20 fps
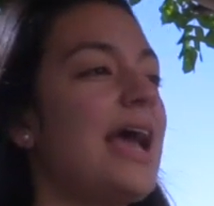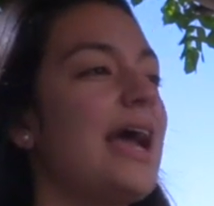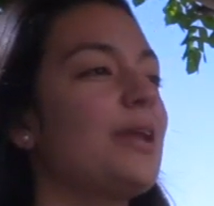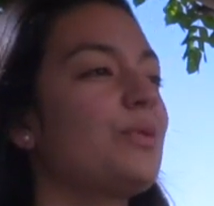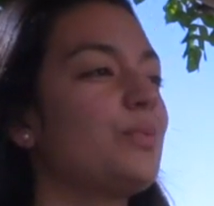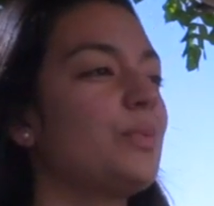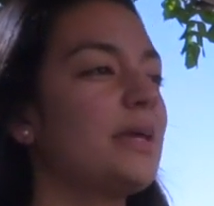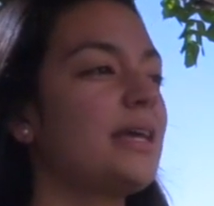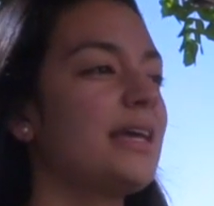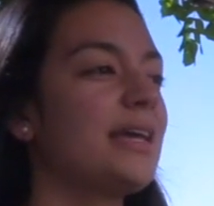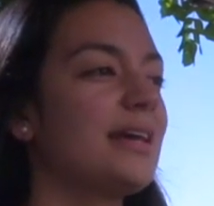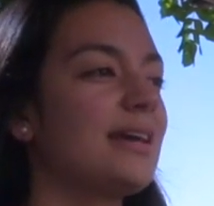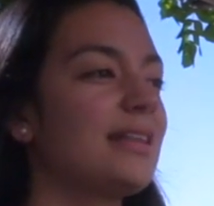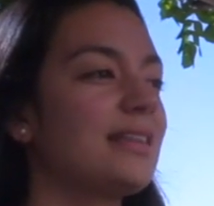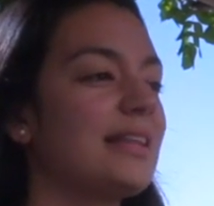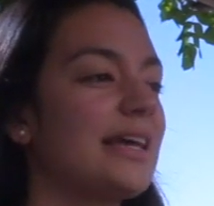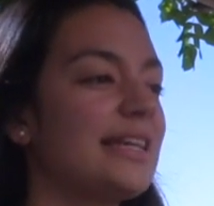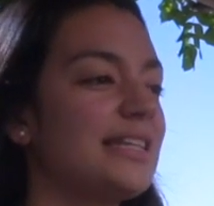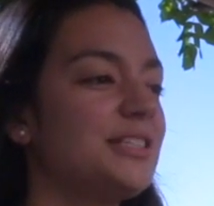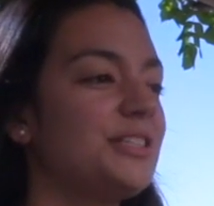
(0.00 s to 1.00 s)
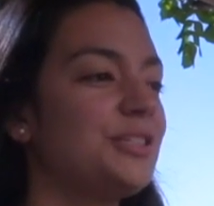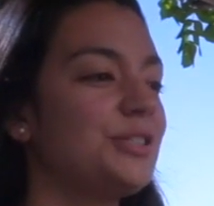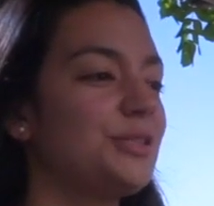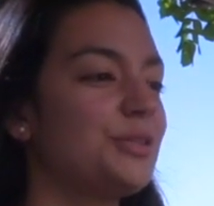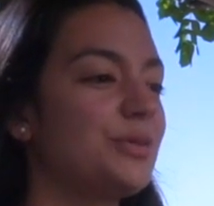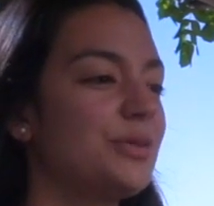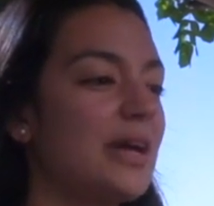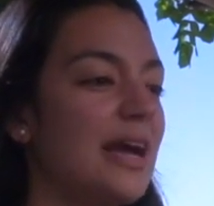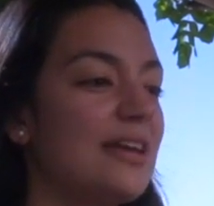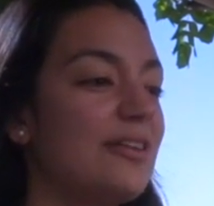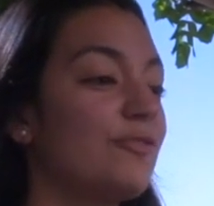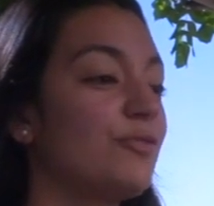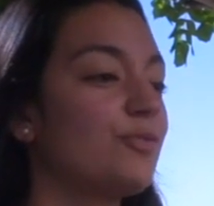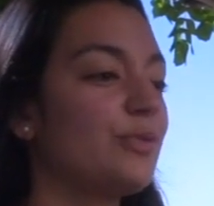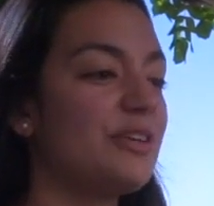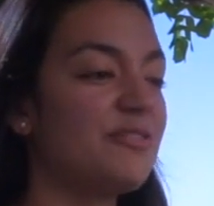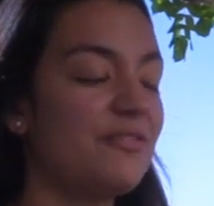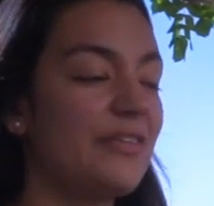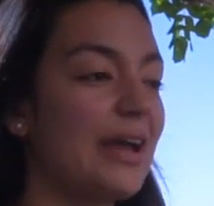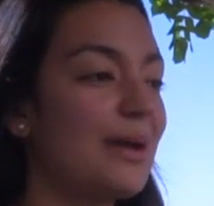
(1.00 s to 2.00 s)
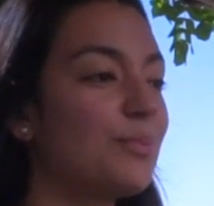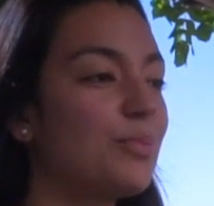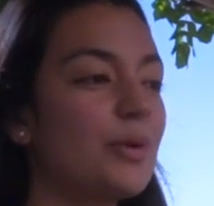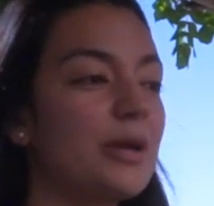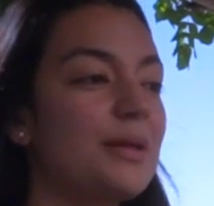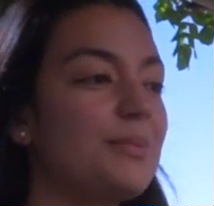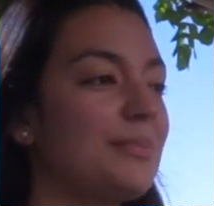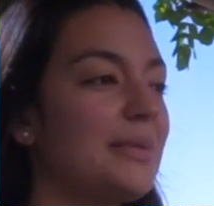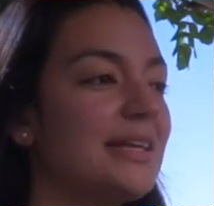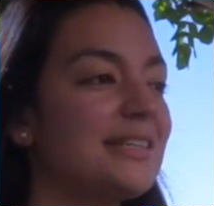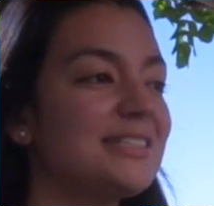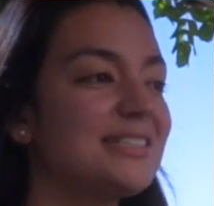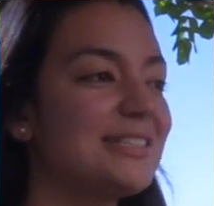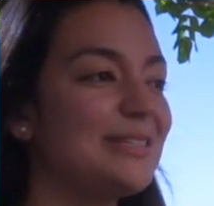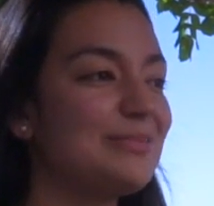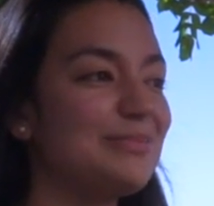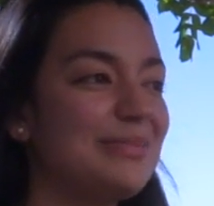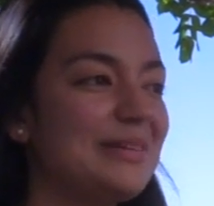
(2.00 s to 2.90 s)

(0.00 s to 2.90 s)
and we like to kind of revamp what it means to